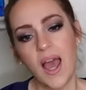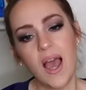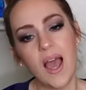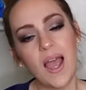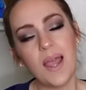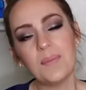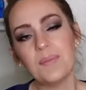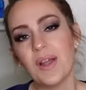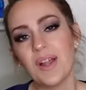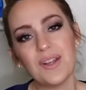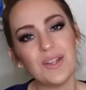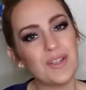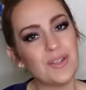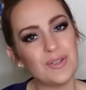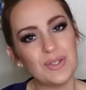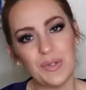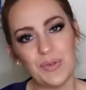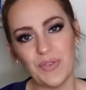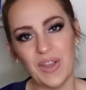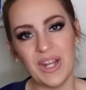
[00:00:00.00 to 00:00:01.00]
I'm not a
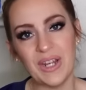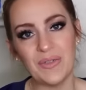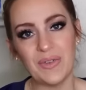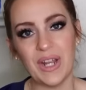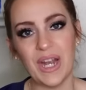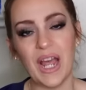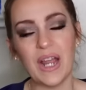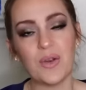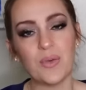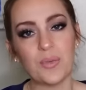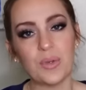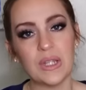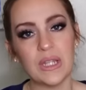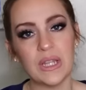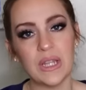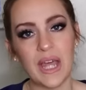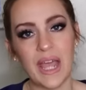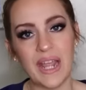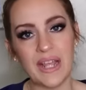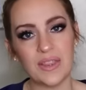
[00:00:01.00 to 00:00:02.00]
huge fan of it. I don't really
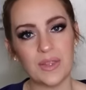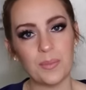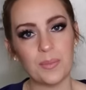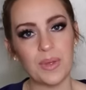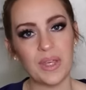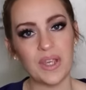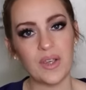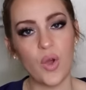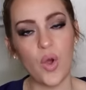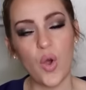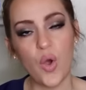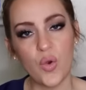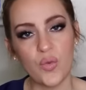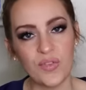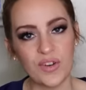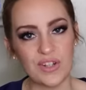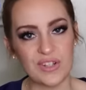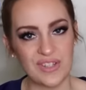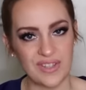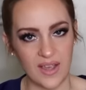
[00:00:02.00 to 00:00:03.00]
like the big
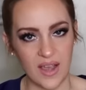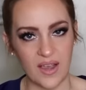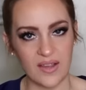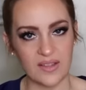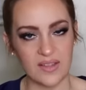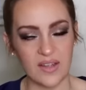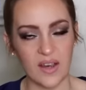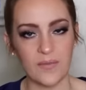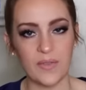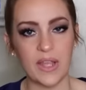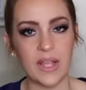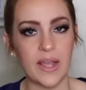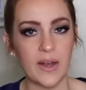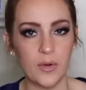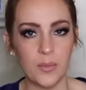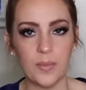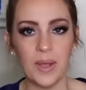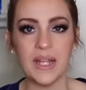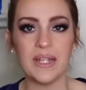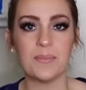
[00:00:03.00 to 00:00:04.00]
oversized stuff. Like I
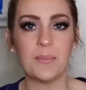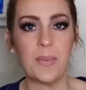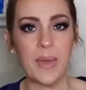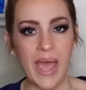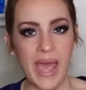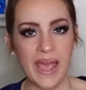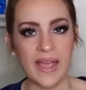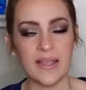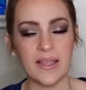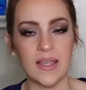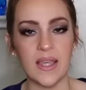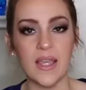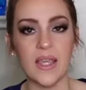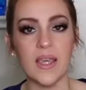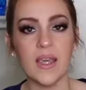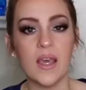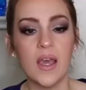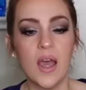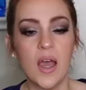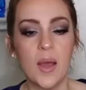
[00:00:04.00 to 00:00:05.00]
don't mind
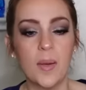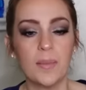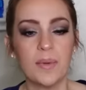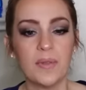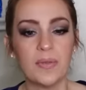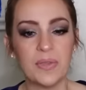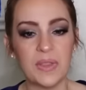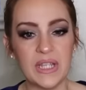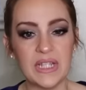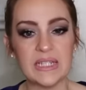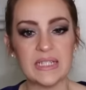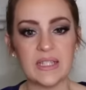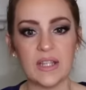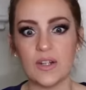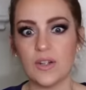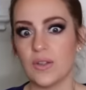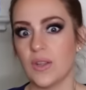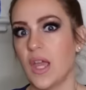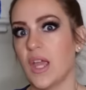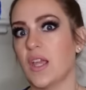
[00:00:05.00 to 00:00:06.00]
baggy, but these that
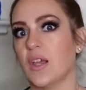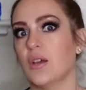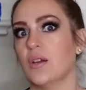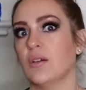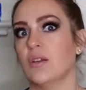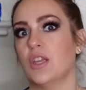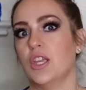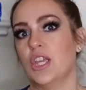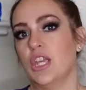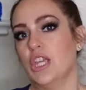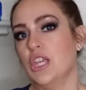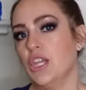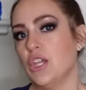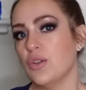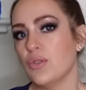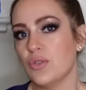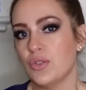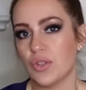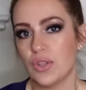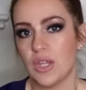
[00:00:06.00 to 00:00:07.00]
are like
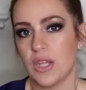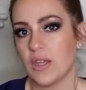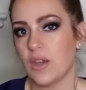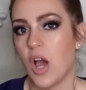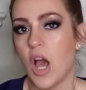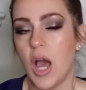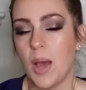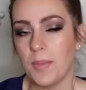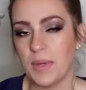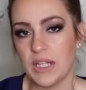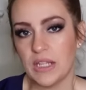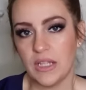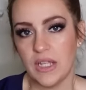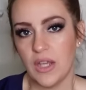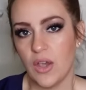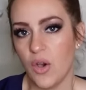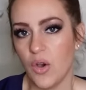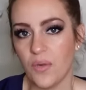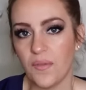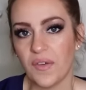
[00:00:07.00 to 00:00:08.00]
hugely
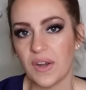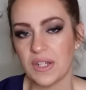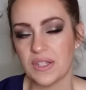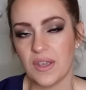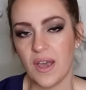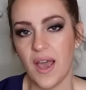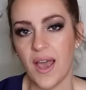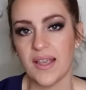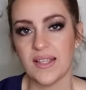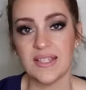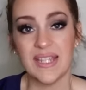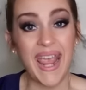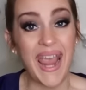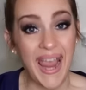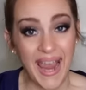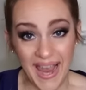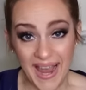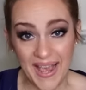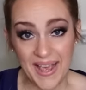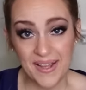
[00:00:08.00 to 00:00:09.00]
comically oversized
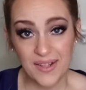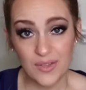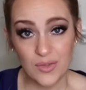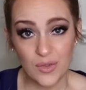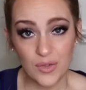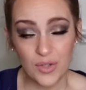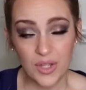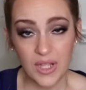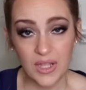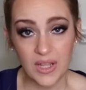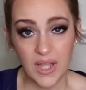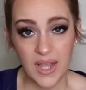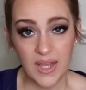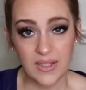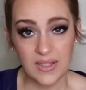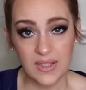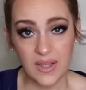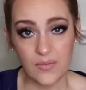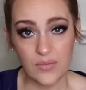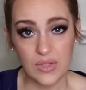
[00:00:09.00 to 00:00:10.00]
and looking like
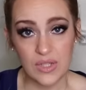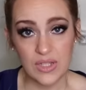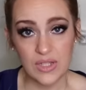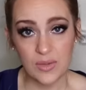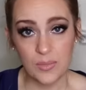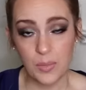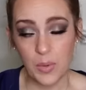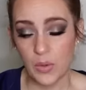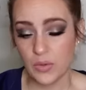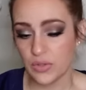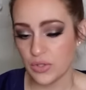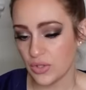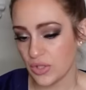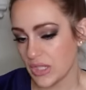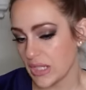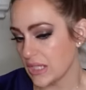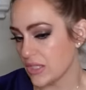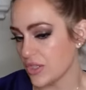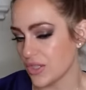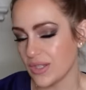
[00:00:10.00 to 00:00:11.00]
70s
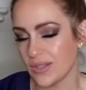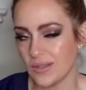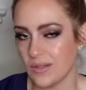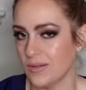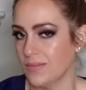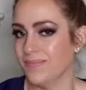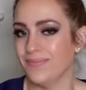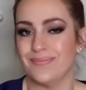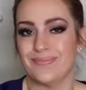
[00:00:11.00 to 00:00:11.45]
upholstery just